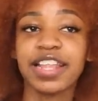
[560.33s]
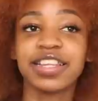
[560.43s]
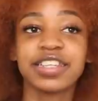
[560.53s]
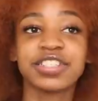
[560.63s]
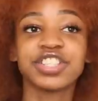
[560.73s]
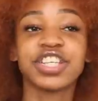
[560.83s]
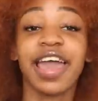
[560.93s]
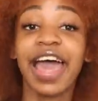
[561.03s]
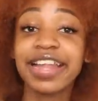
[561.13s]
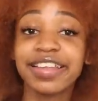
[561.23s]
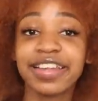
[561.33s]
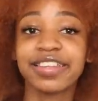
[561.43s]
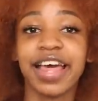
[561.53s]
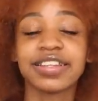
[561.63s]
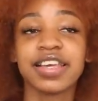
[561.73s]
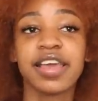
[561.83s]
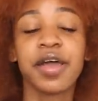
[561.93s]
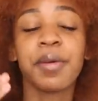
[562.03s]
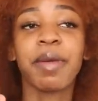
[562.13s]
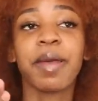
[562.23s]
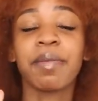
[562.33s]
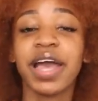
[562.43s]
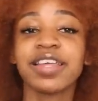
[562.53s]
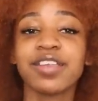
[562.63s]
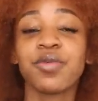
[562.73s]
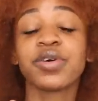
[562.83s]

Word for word: And then she added that my mind